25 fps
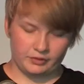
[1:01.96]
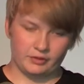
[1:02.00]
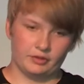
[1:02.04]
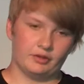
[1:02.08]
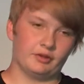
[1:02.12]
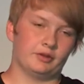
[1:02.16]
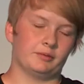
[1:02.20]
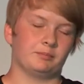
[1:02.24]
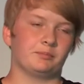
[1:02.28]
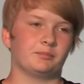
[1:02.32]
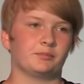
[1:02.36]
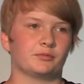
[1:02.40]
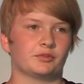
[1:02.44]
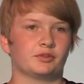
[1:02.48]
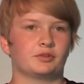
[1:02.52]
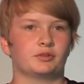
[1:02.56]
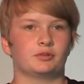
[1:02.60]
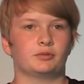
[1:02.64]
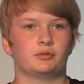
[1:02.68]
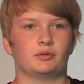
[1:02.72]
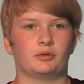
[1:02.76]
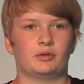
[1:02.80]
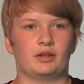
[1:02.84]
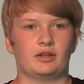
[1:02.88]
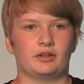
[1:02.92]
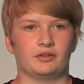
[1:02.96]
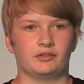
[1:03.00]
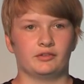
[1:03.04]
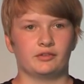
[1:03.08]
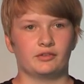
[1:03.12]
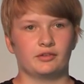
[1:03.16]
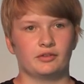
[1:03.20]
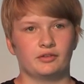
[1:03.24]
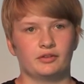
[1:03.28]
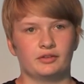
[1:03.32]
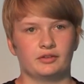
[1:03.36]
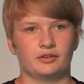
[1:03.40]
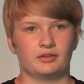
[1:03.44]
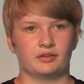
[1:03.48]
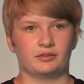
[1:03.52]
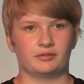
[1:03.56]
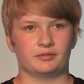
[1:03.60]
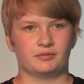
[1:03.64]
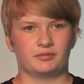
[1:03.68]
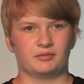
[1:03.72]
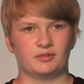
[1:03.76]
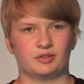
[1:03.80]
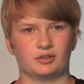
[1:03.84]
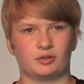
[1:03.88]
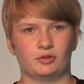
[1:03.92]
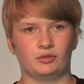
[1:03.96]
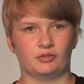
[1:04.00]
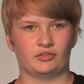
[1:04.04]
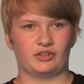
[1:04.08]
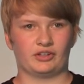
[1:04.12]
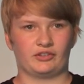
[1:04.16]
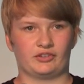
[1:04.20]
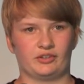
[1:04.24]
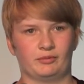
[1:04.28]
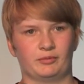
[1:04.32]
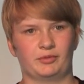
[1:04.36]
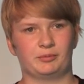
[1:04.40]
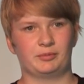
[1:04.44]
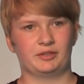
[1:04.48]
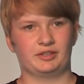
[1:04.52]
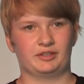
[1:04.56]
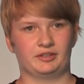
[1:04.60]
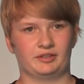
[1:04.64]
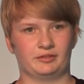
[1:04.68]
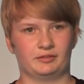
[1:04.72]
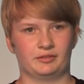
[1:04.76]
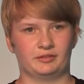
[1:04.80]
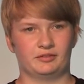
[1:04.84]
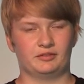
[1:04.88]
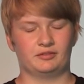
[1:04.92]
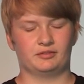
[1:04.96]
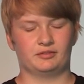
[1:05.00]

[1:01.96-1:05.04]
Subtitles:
And the context I'm speaking